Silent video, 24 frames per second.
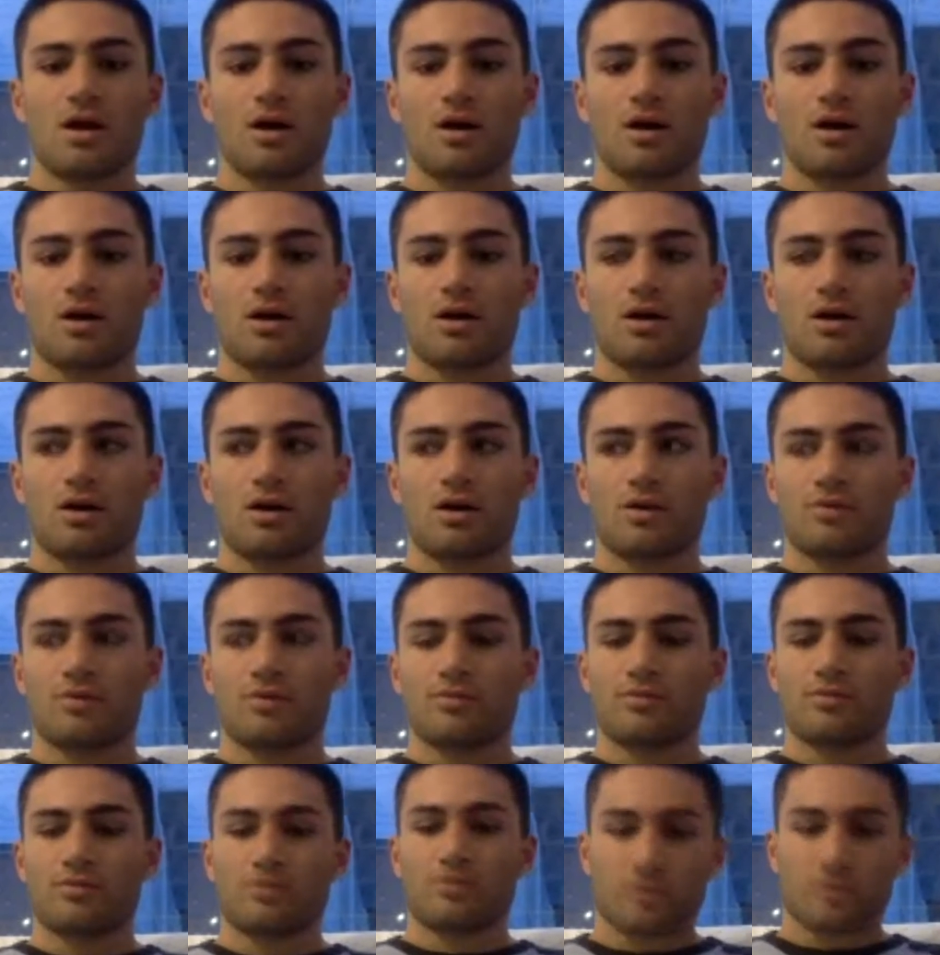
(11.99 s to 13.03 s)
Uh,
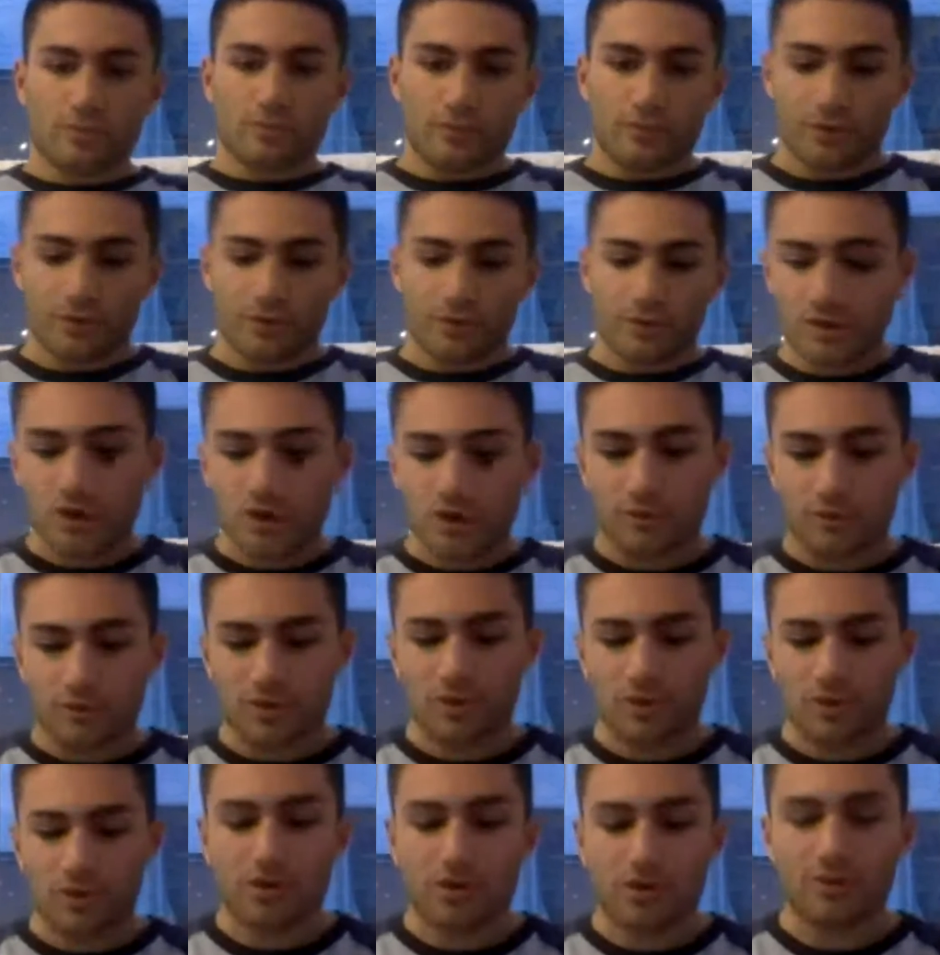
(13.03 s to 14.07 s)
First off, we'll
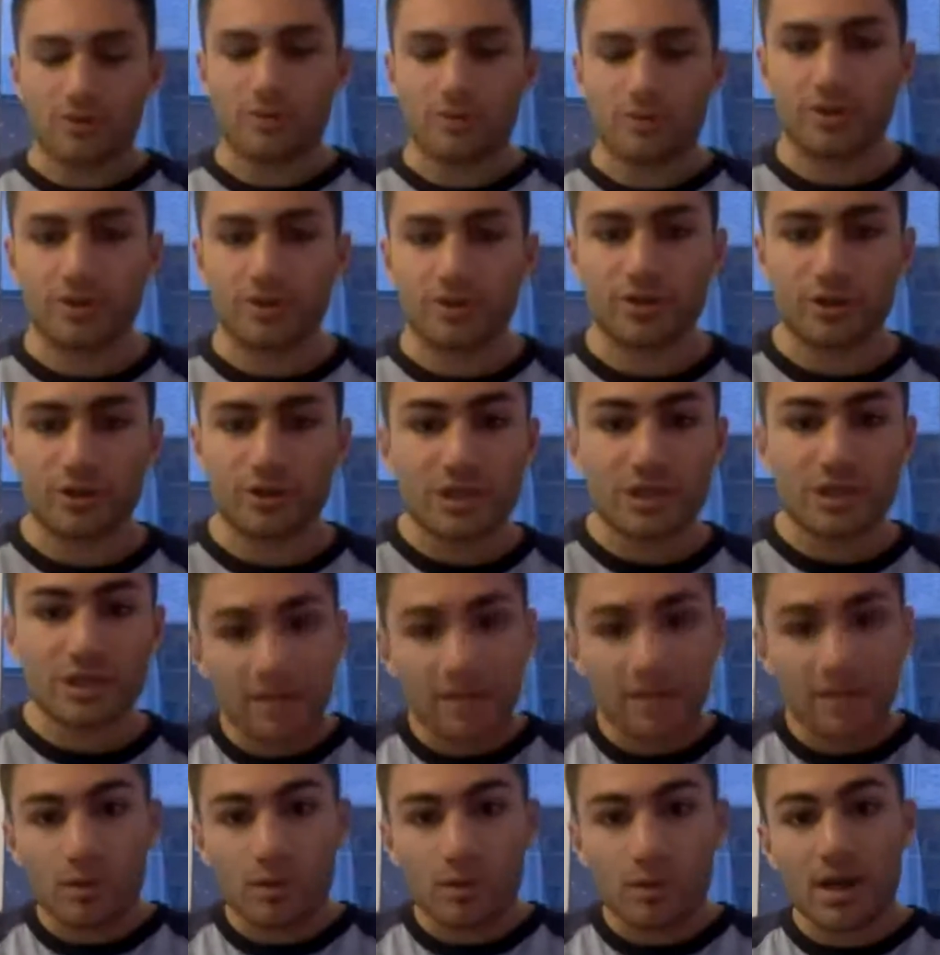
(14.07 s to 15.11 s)
start with the jersey
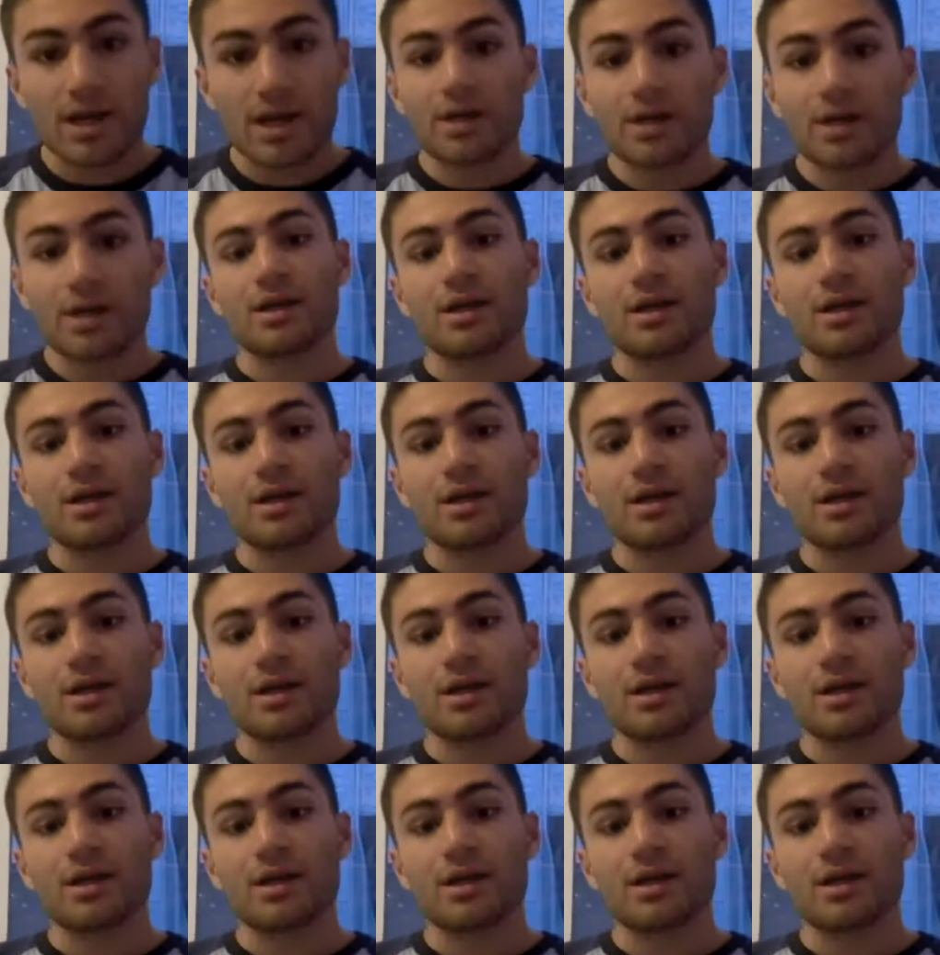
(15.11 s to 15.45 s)
giveaway